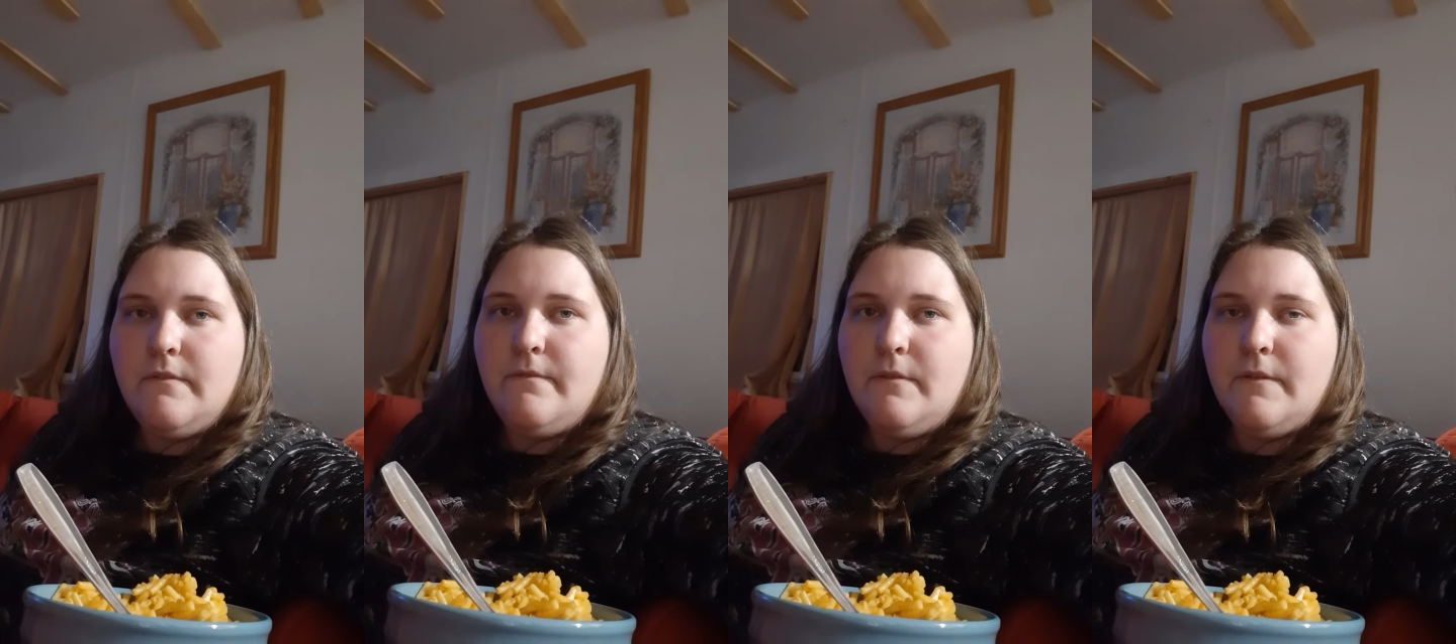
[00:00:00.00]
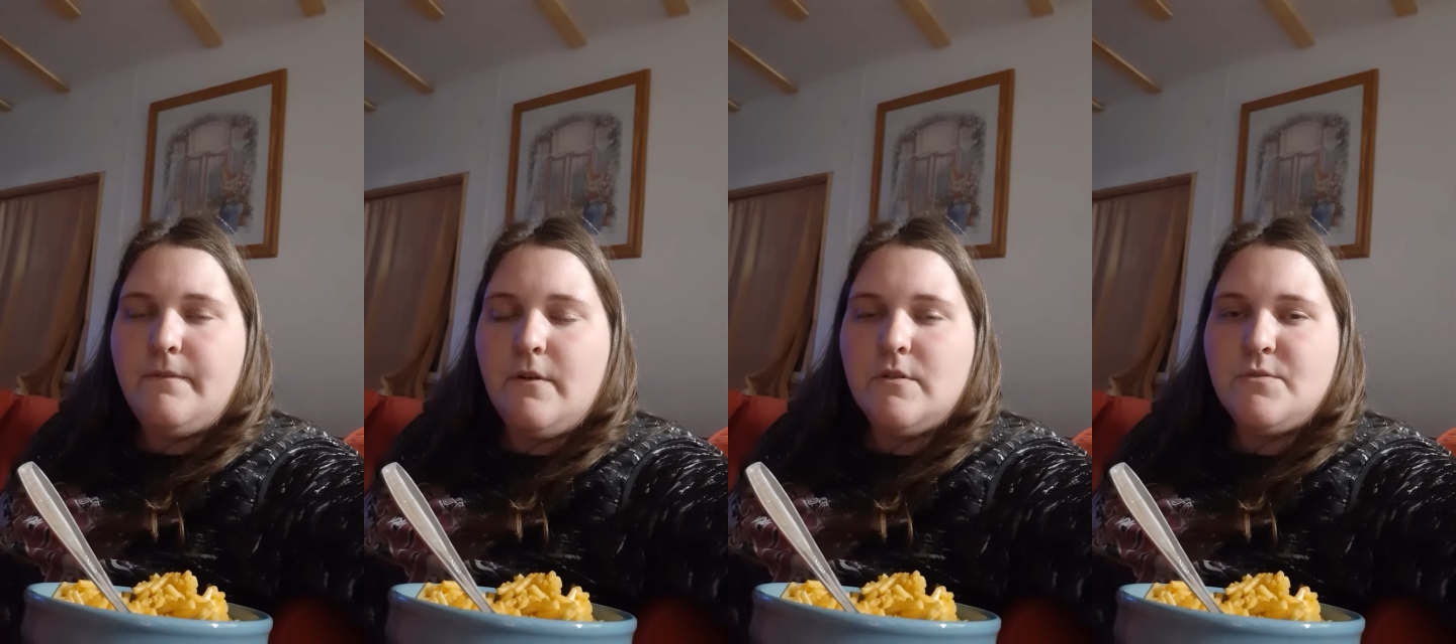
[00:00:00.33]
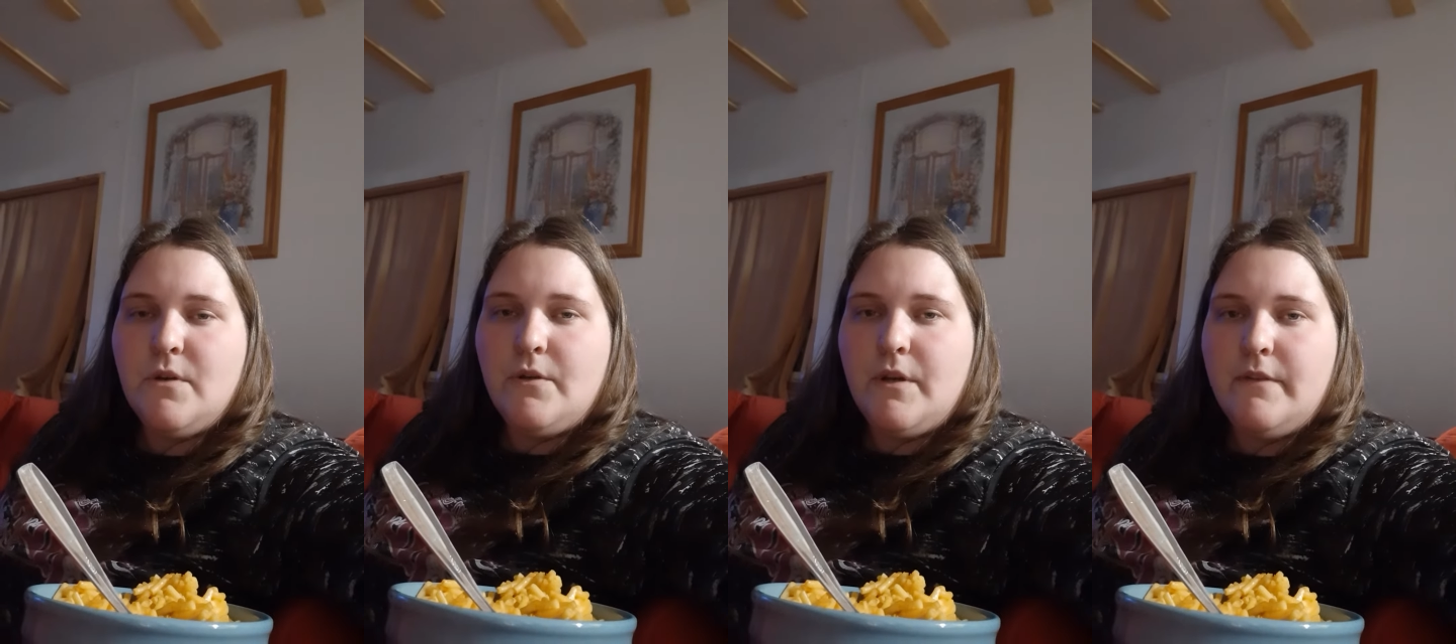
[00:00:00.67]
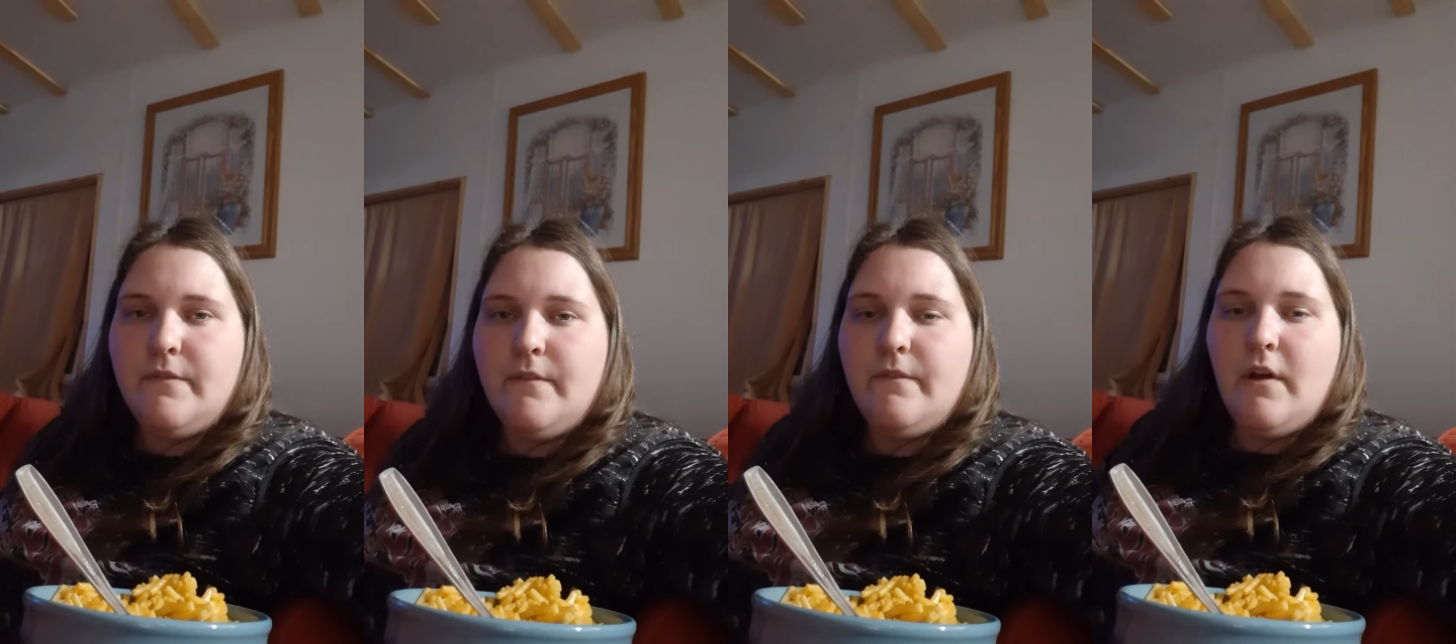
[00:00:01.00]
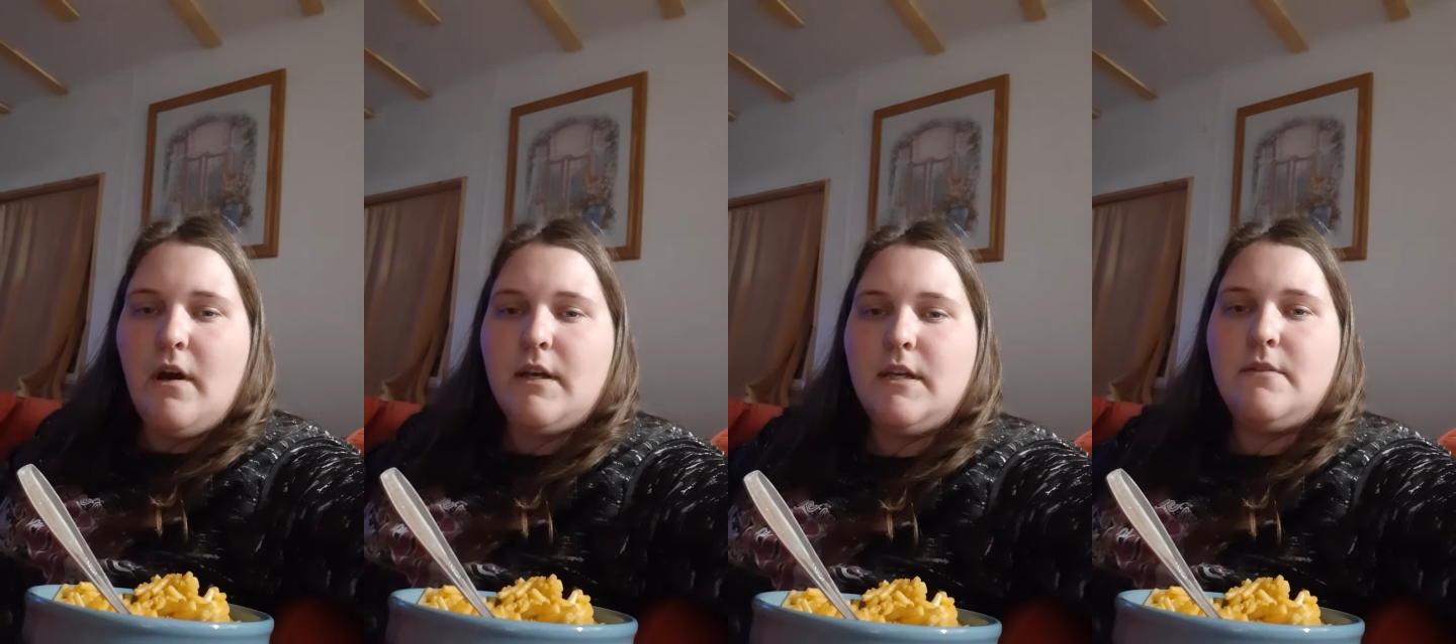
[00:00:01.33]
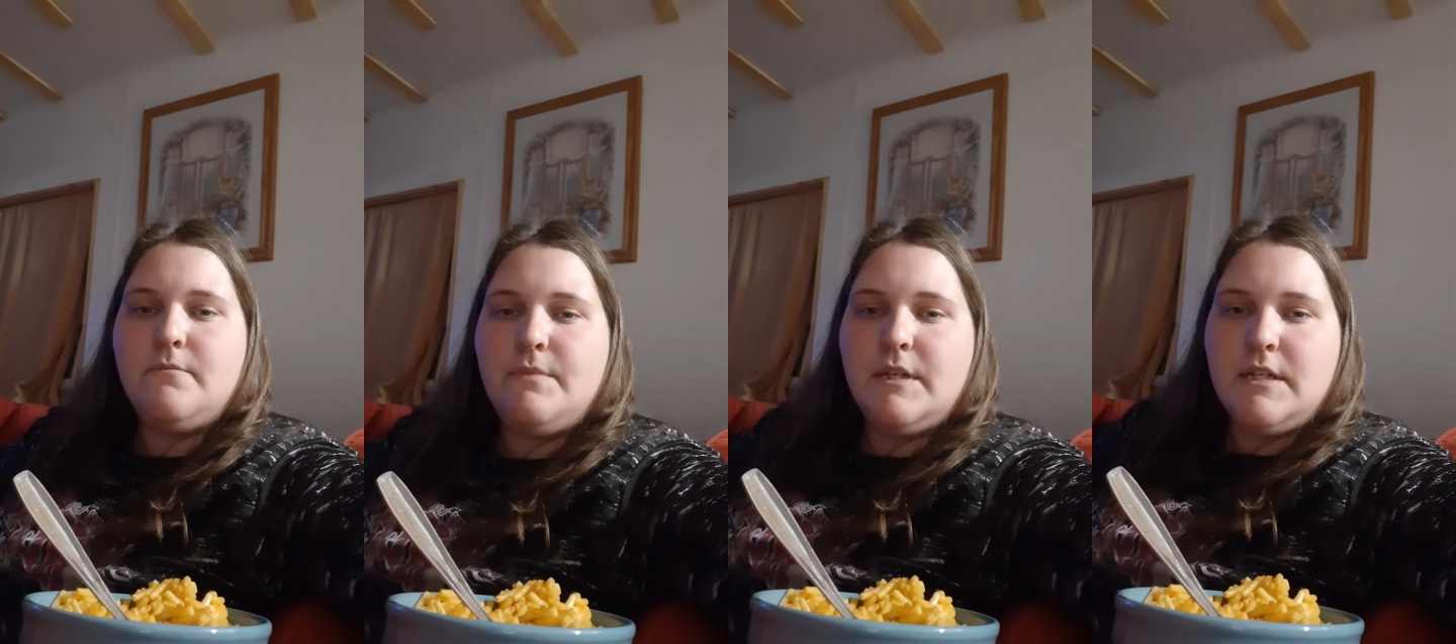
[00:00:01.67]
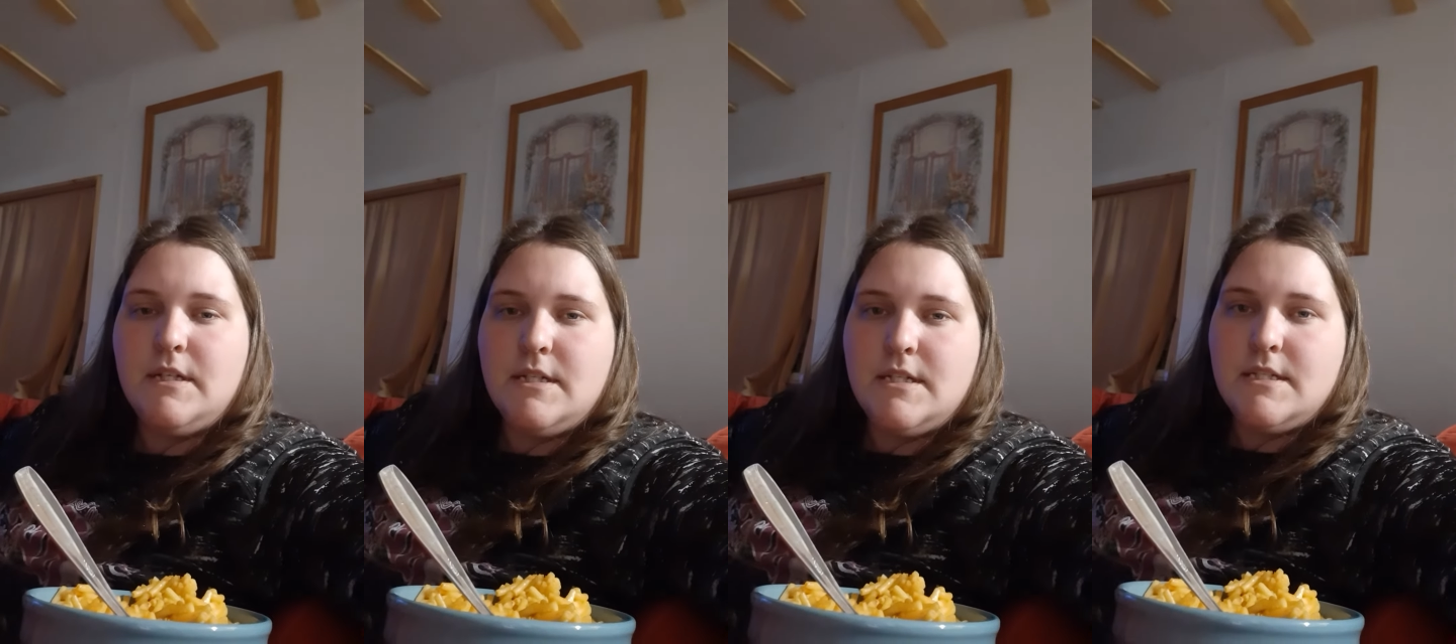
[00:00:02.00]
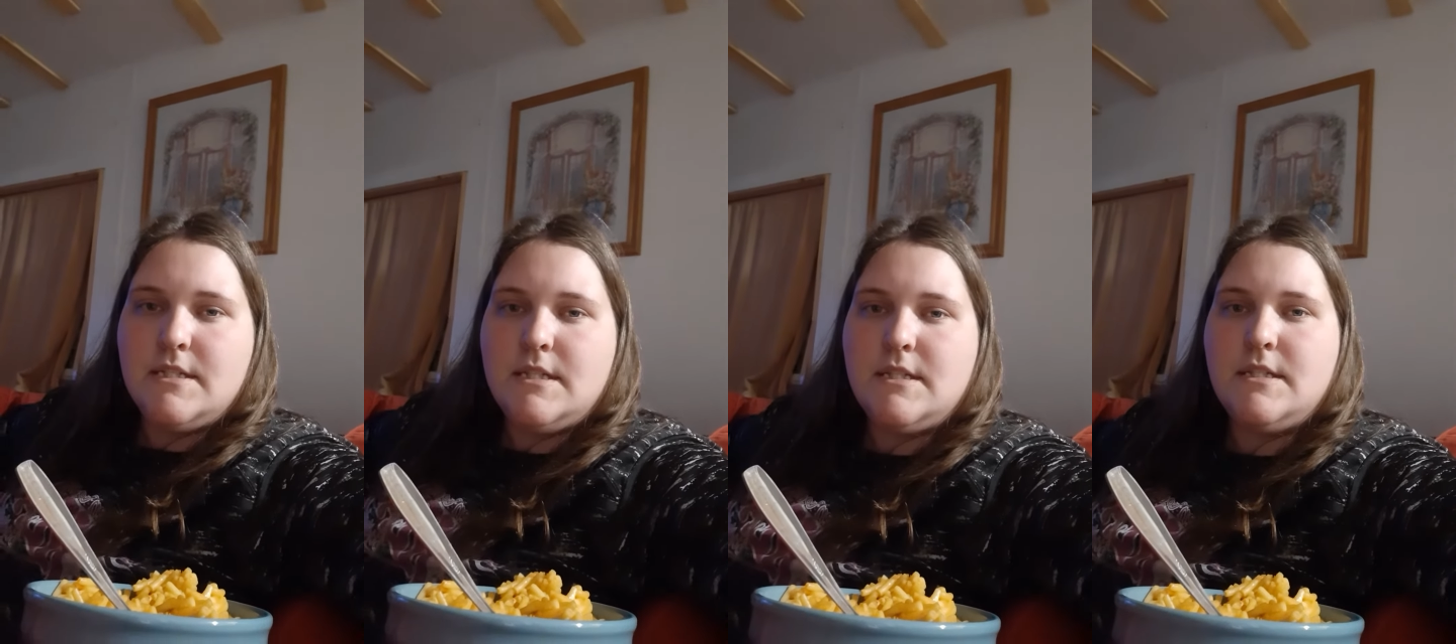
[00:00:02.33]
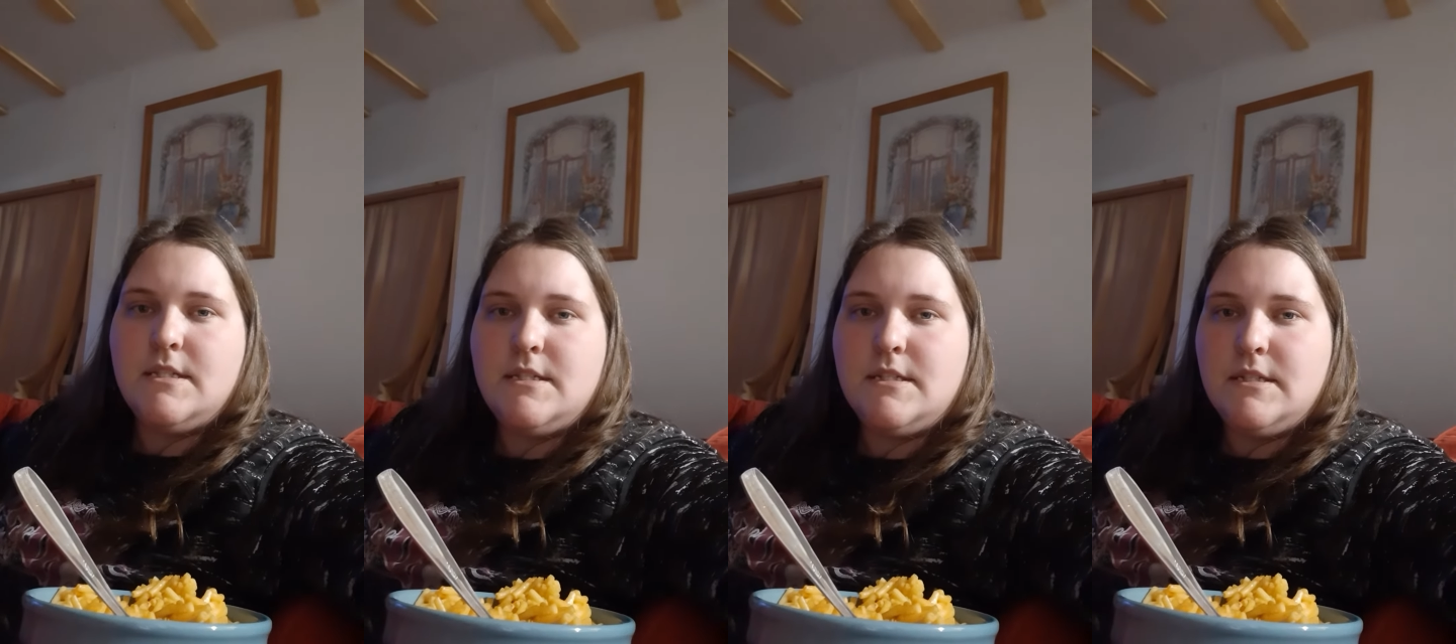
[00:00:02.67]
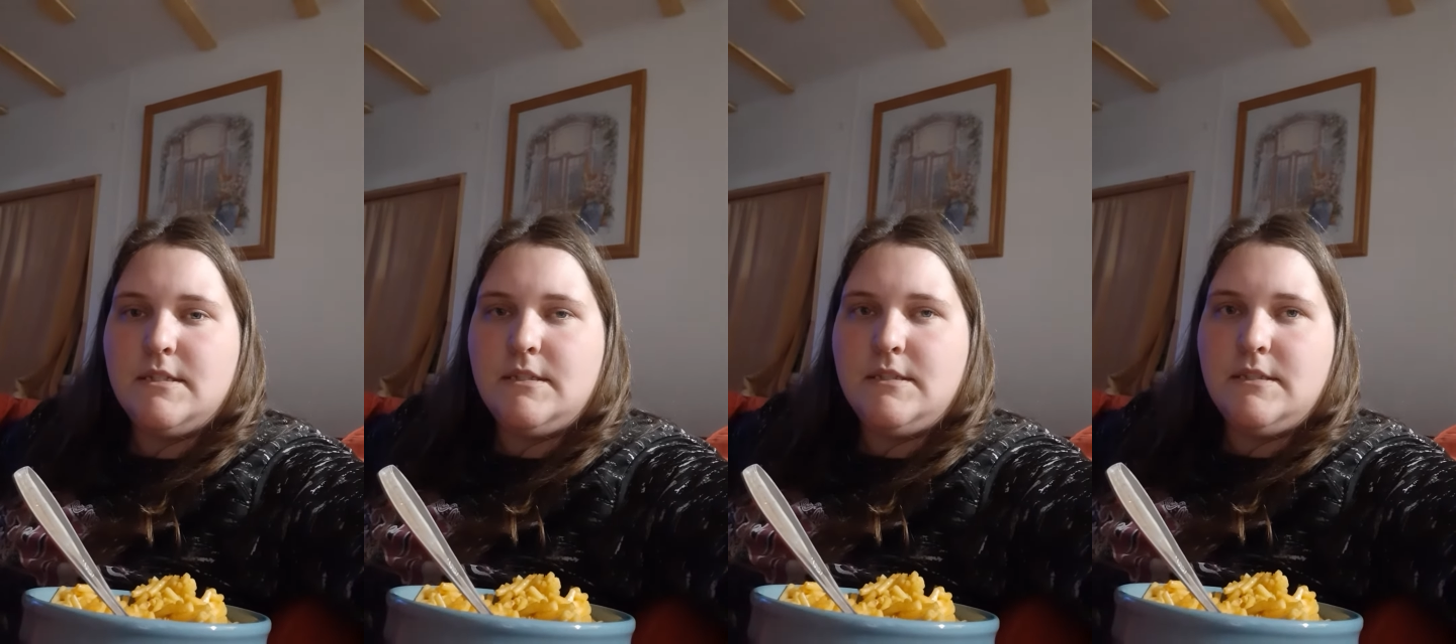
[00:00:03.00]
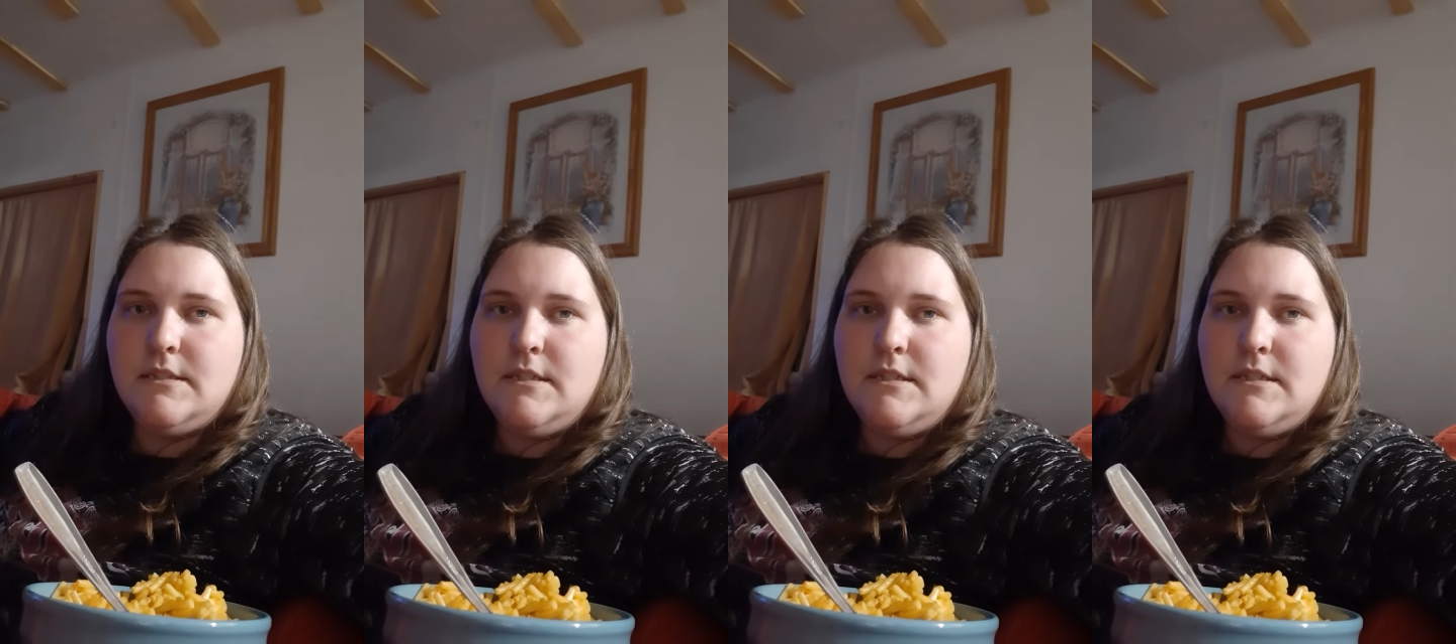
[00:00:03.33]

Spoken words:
what phones work great for vlogging, because this is just